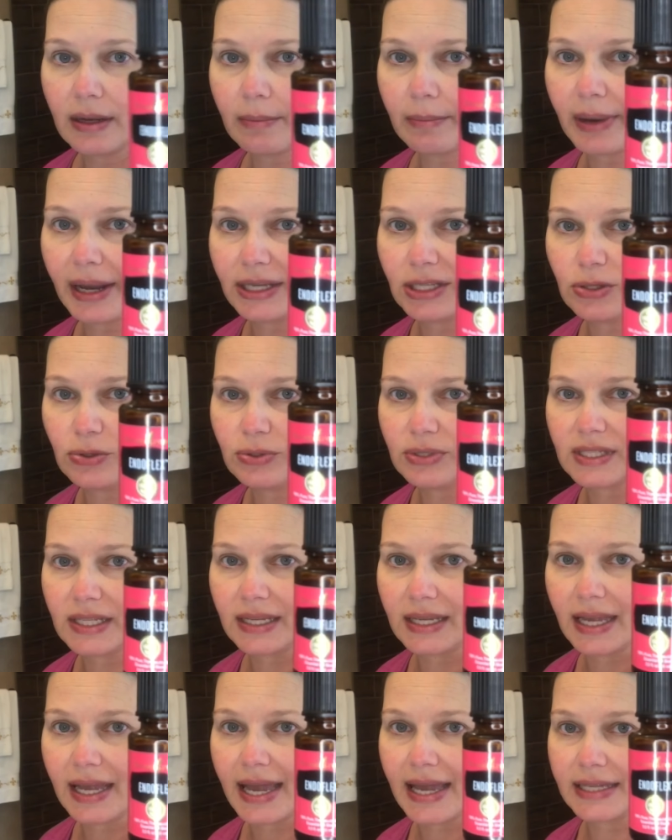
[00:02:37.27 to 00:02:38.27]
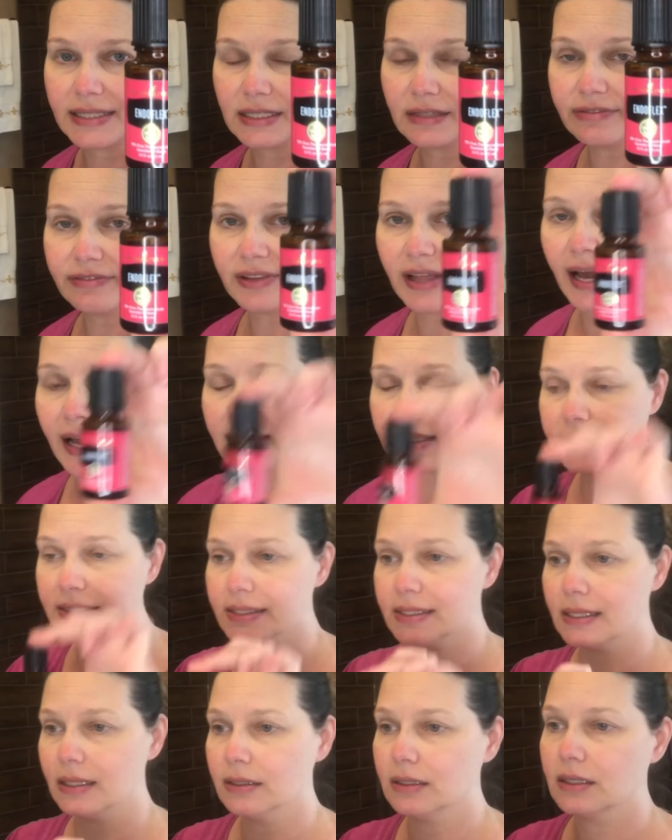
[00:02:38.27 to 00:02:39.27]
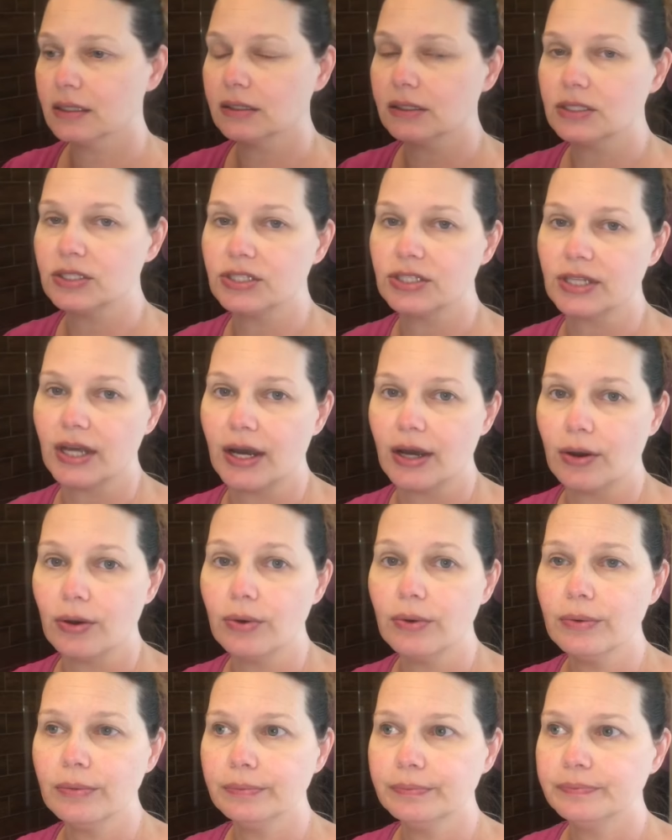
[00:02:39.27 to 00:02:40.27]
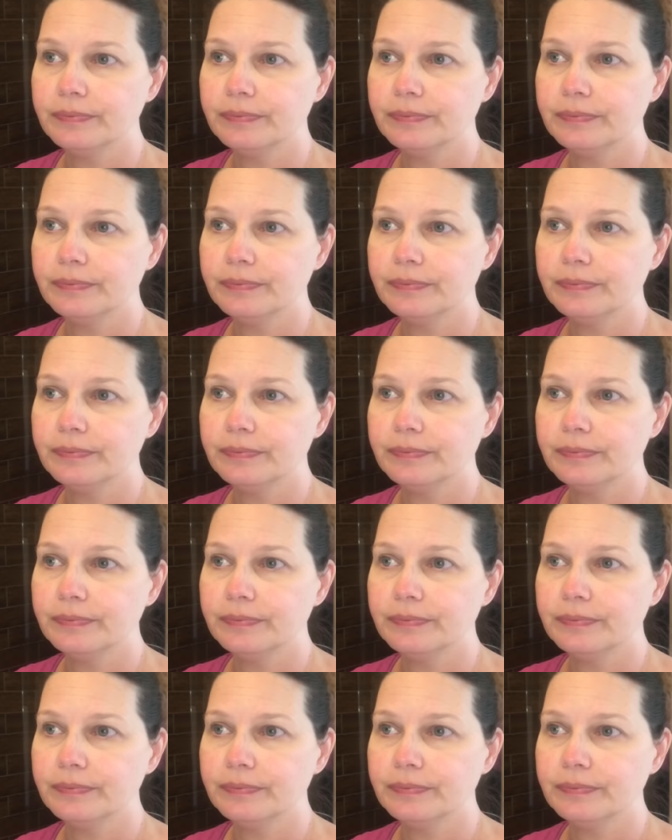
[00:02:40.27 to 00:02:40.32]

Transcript: by using Endoflex. So